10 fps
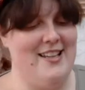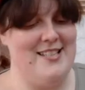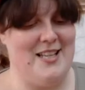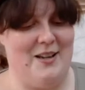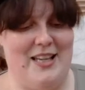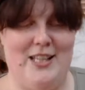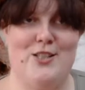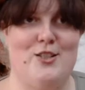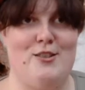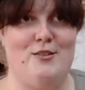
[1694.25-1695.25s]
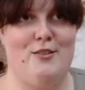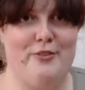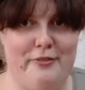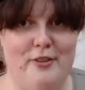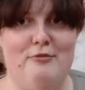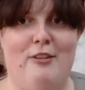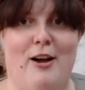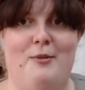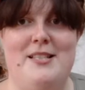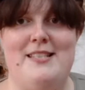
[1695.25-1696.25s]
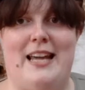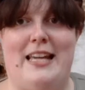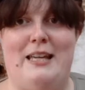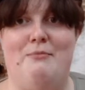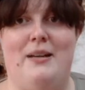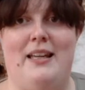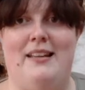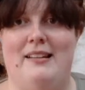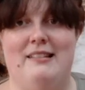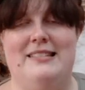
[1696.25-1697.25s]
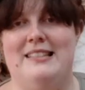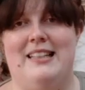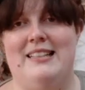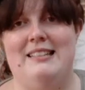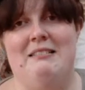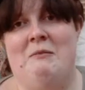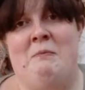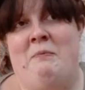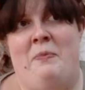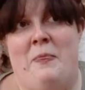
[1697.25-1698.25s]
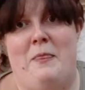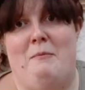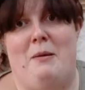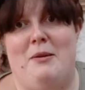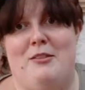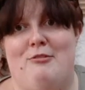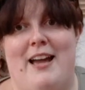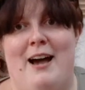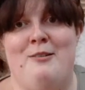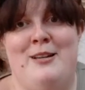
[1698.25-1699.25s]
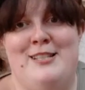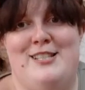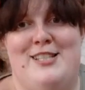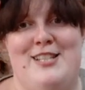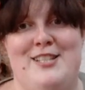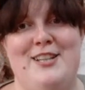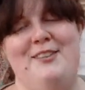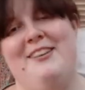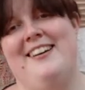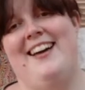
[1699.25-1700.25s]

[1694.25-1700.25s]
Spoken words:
So each full row is taking me like maybe 3 hours to do.